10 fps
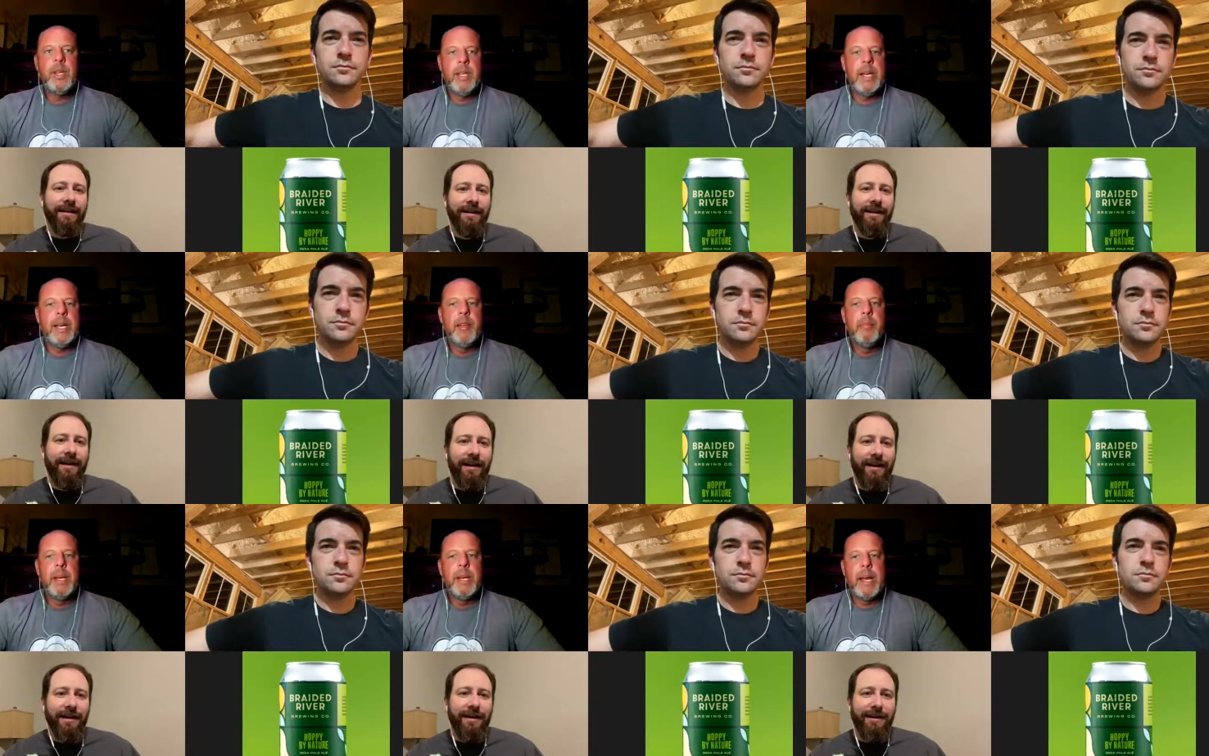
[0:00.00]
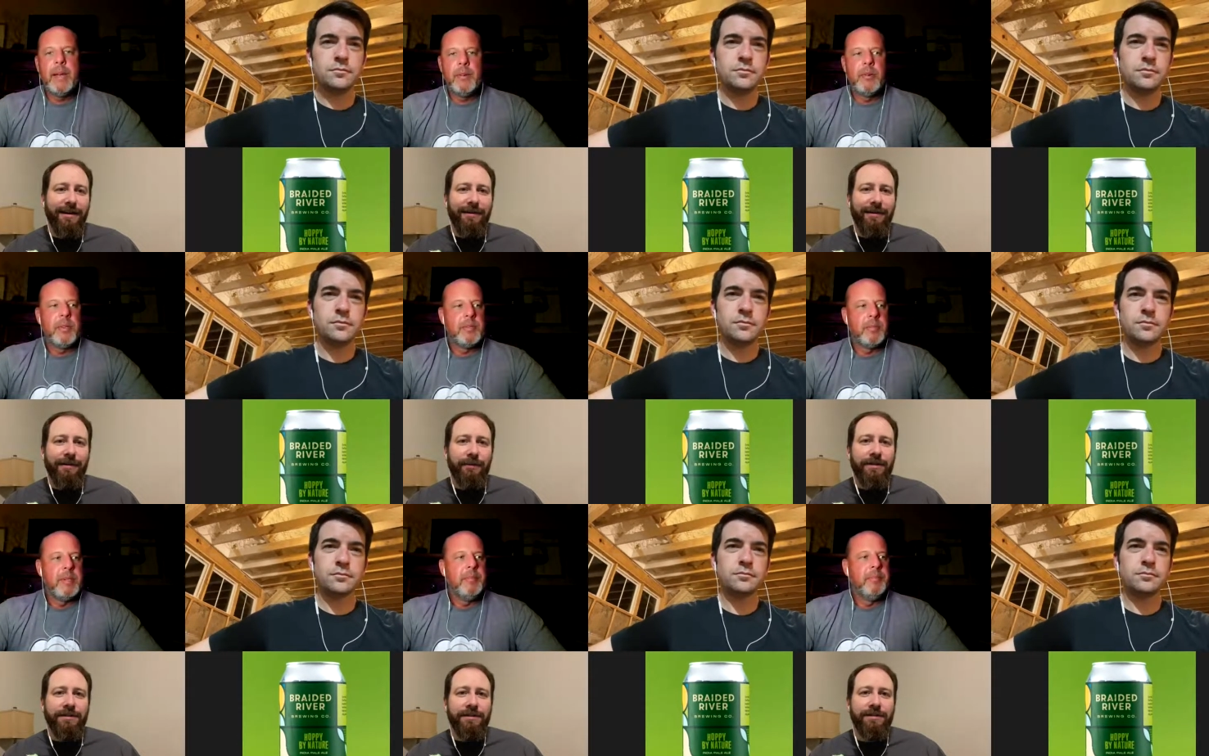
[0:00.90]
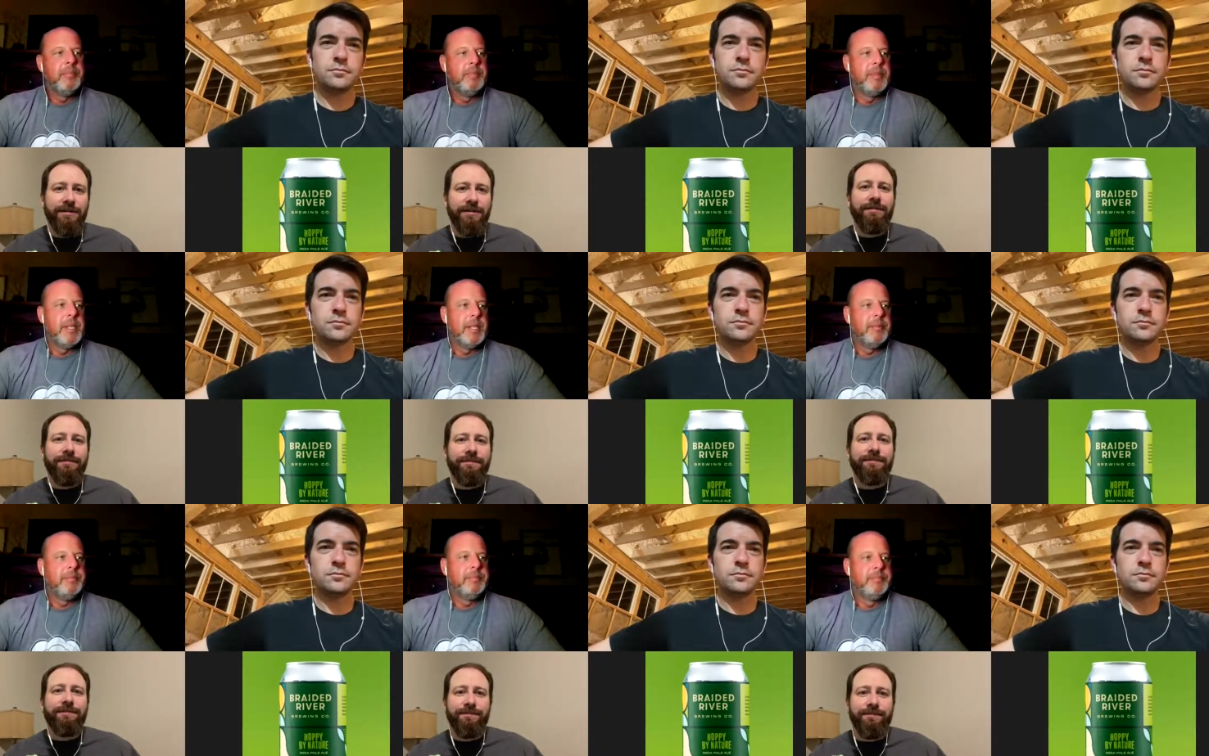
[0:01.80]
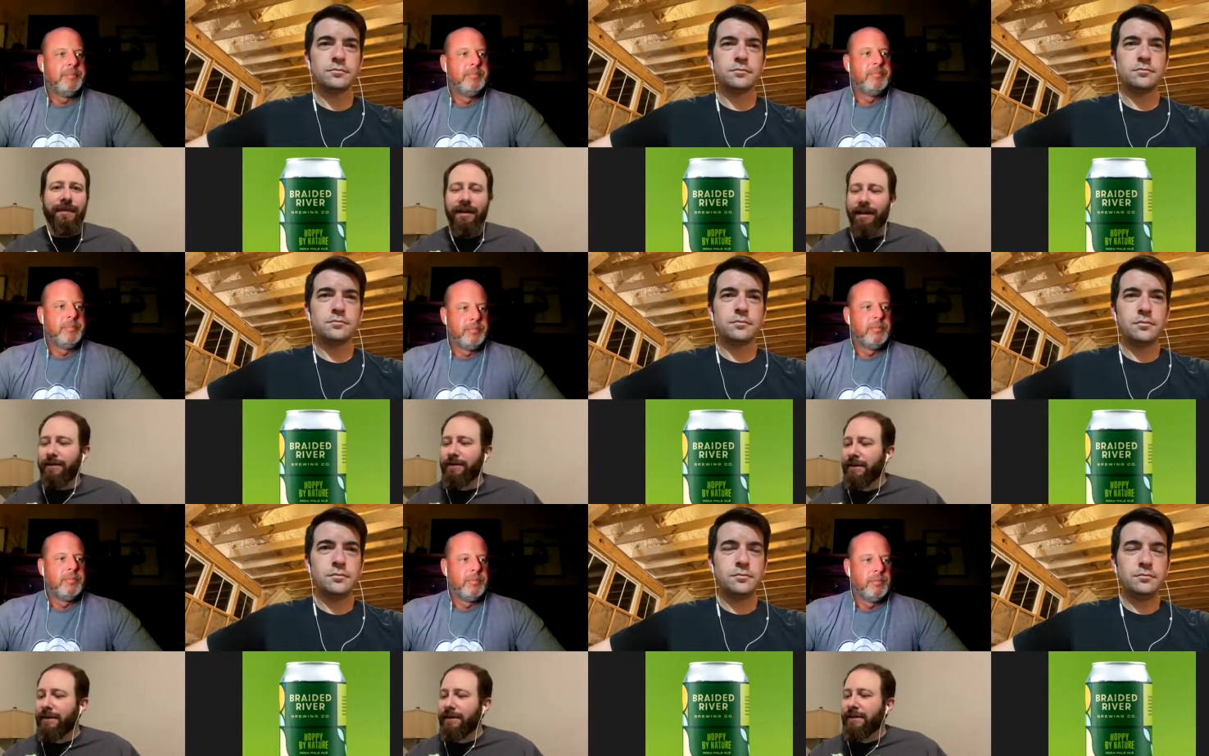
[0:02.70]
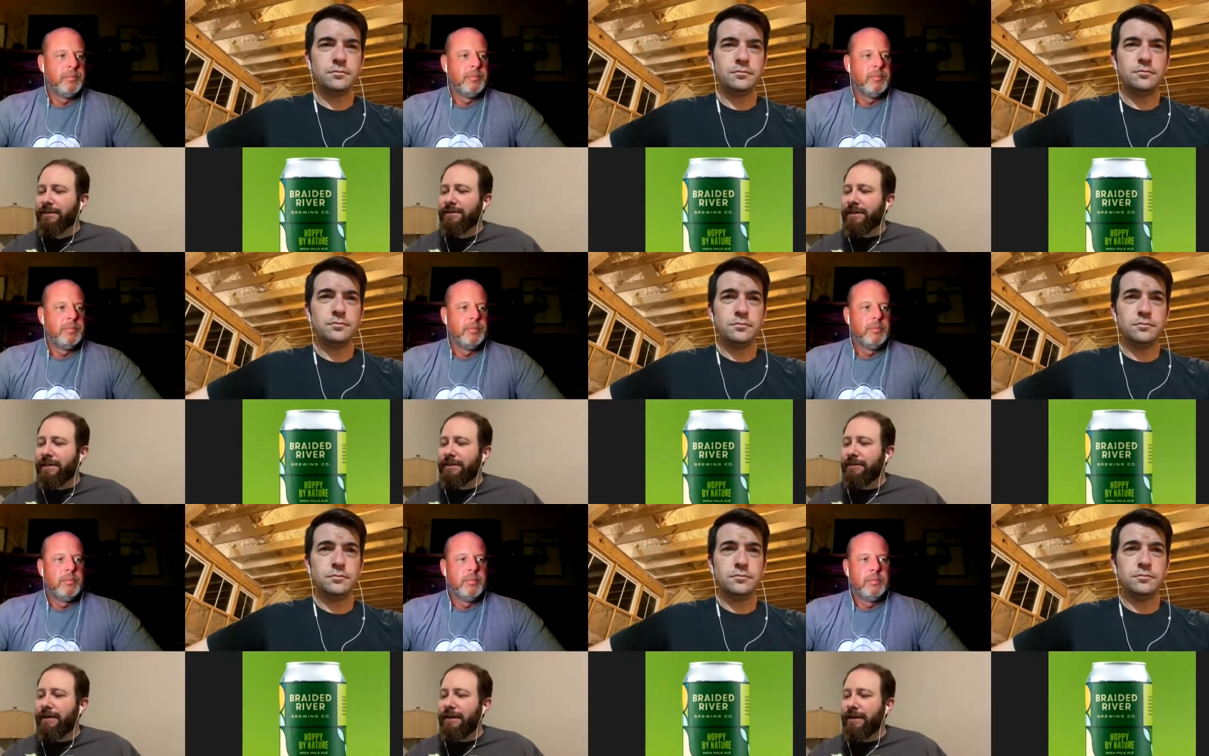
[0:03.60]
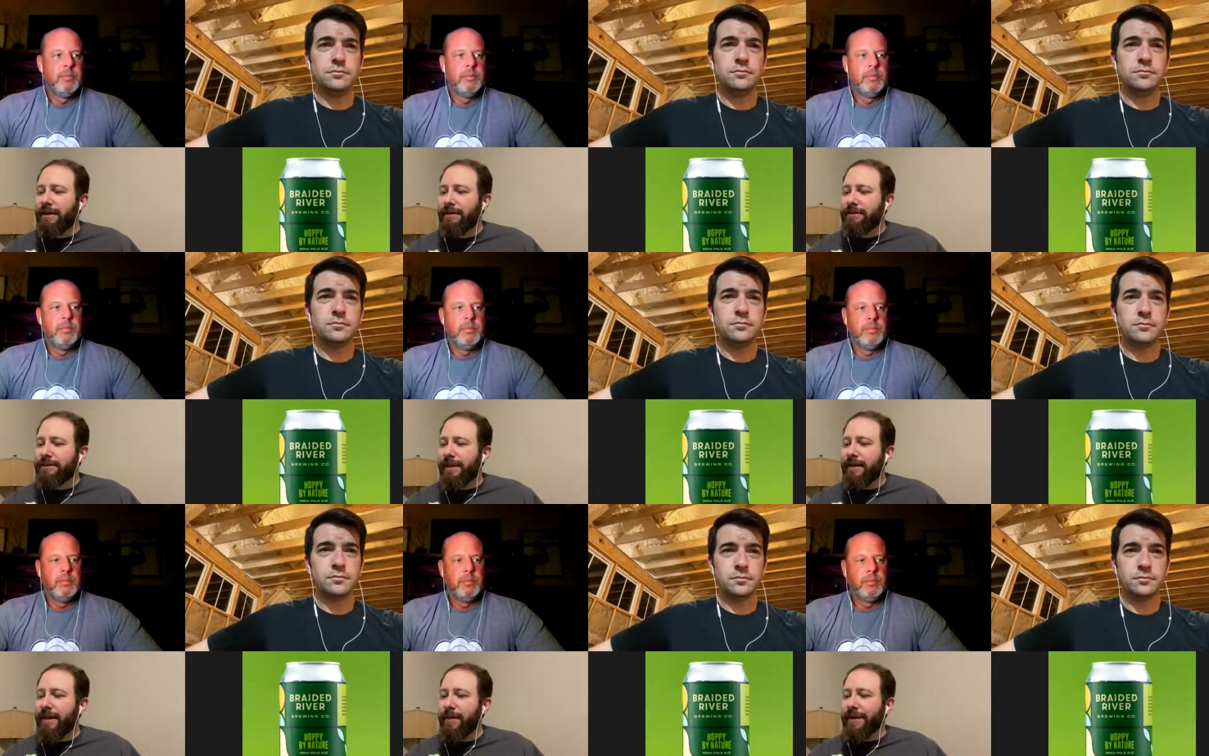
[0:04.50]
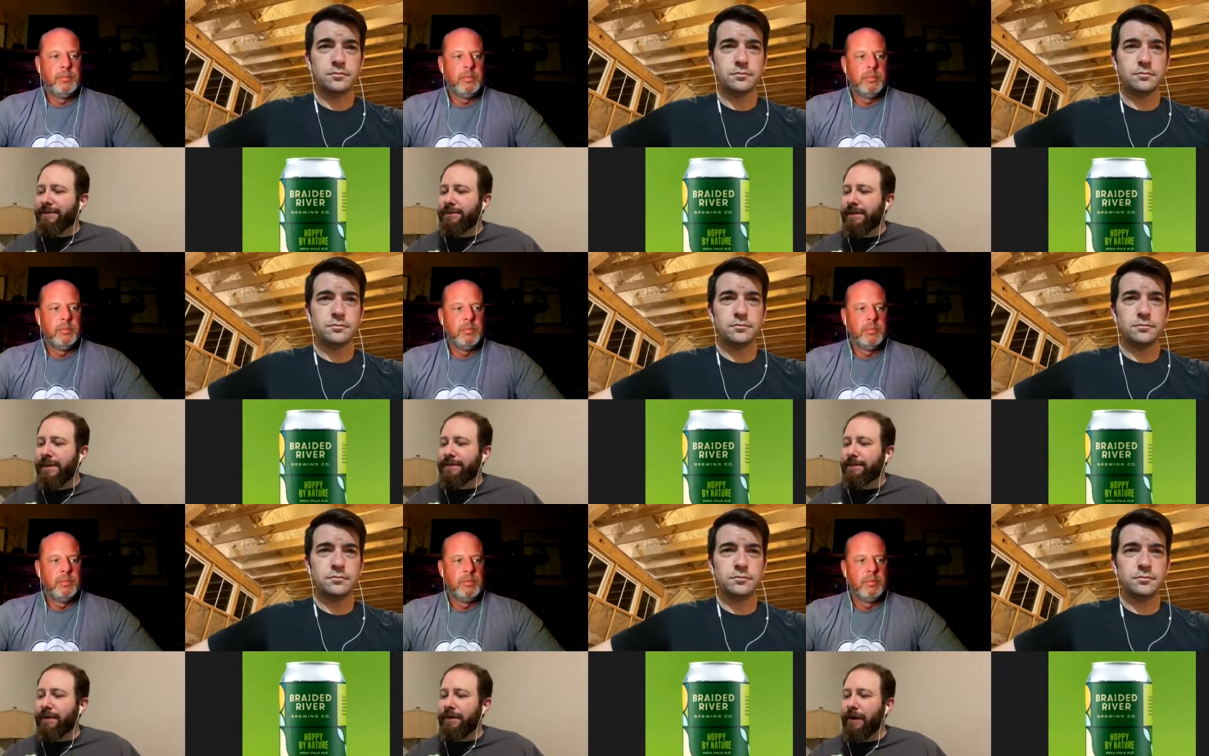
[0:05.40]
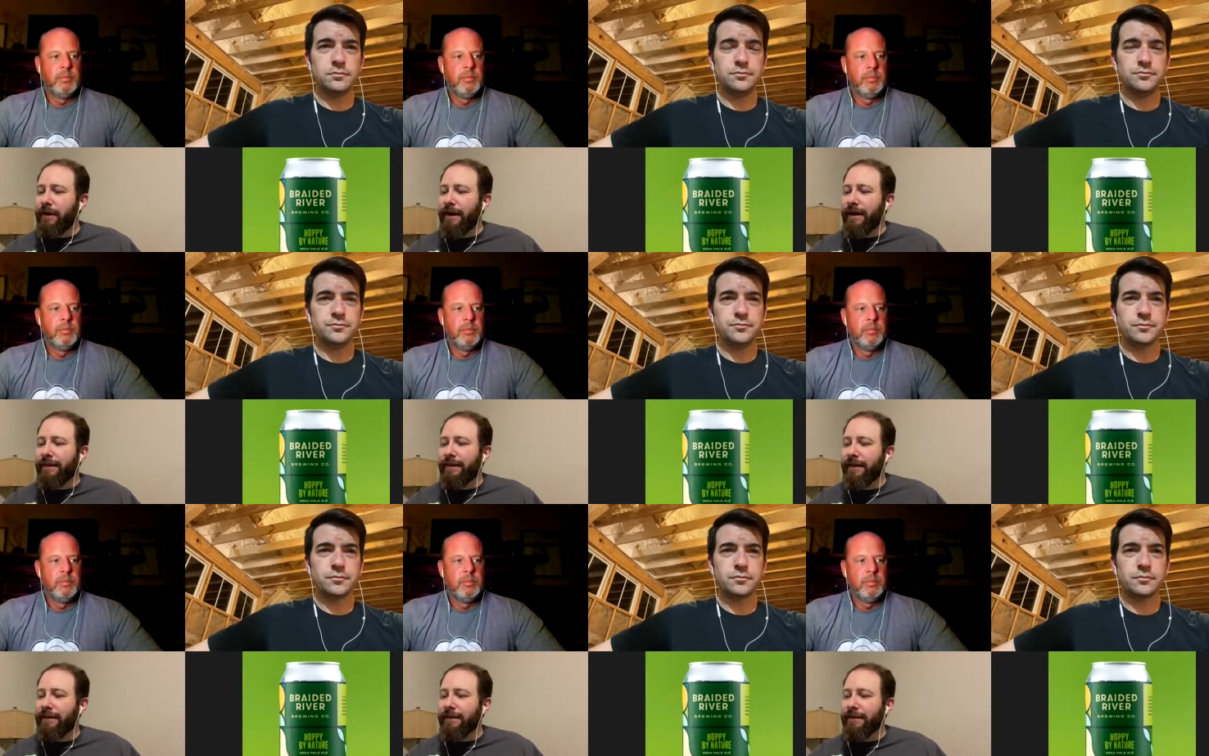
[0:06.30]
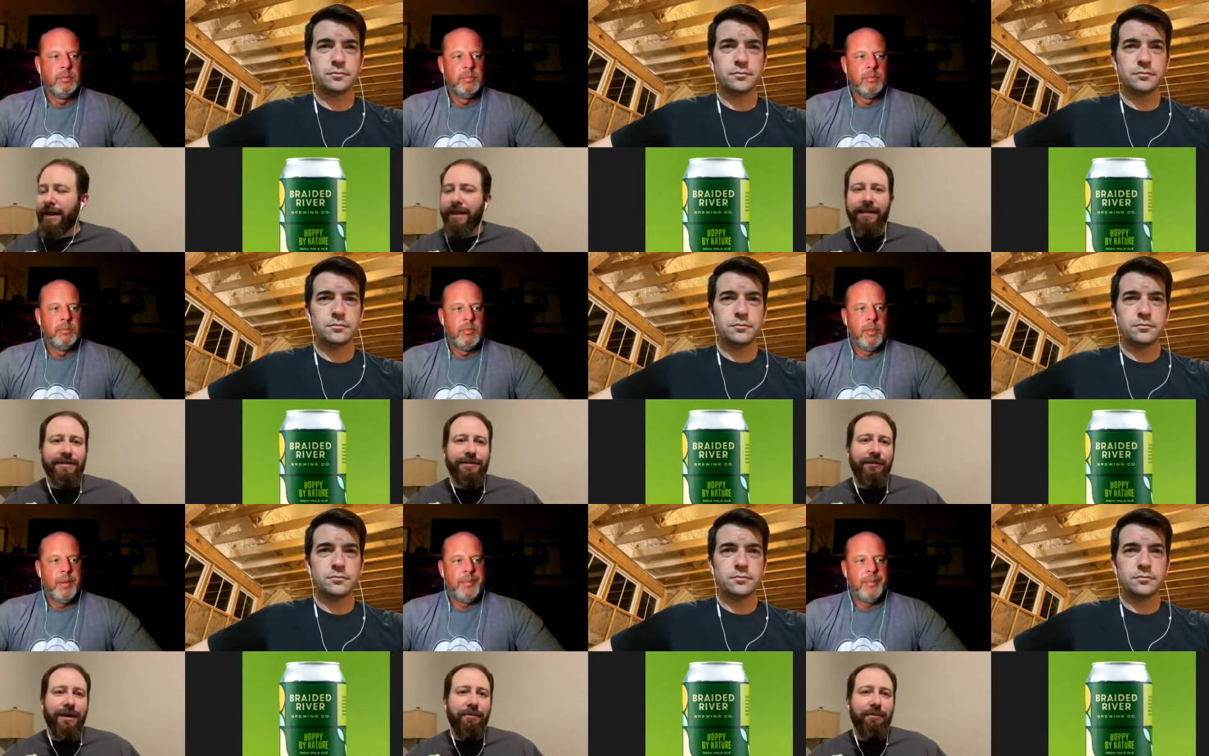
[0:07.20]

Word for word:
Speaker 1: Yeah, they're uh, big outdoorsmen. Which,
Speaker 2: so yeah, so uh, so that that makes some sense. But you know, I think I think that's a great